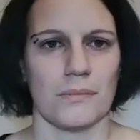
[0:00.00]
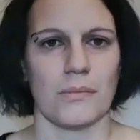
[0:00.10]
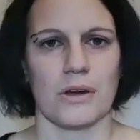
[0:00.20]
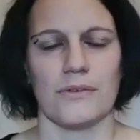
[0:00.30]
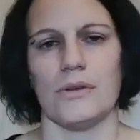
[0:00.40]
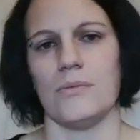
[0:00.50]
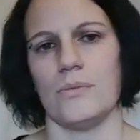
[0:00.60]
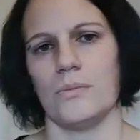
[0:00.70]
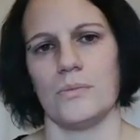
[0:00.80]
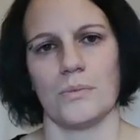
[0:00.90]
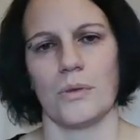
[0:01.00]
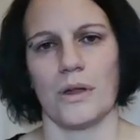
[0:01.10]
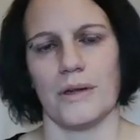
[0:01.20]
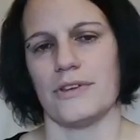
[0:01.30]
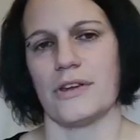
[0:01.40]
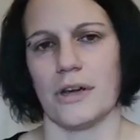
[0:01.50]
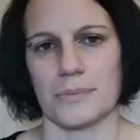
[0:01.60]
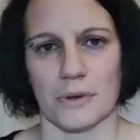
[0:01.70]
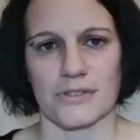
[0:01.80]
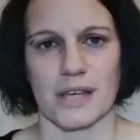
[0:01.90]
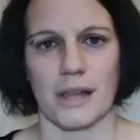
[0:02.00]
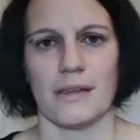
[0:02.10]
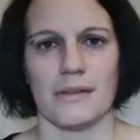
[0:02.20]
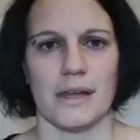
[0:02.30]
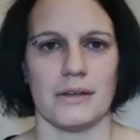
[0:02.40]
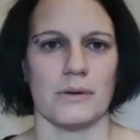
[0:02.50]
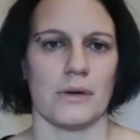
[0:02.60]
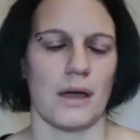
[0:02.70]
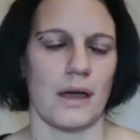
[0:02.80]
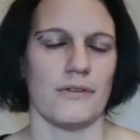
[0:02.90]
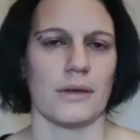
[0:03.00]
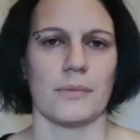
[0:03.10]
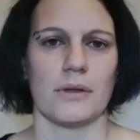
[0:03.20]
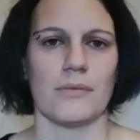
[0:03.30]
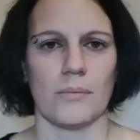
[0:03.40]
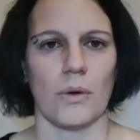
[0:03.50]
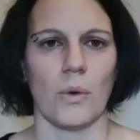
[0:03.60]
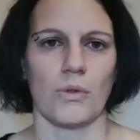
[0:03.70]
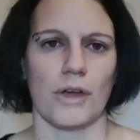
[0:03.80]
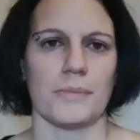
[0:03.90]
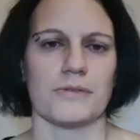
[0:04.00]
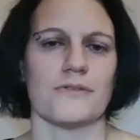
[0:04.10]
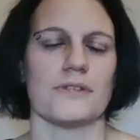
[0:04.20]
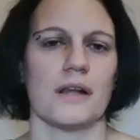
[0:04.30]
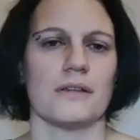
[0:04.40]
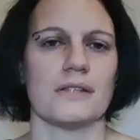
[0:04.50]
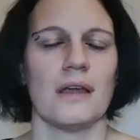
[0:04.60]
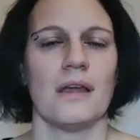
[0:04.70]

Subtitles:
whatever type of cell that you're having, but all types of cells.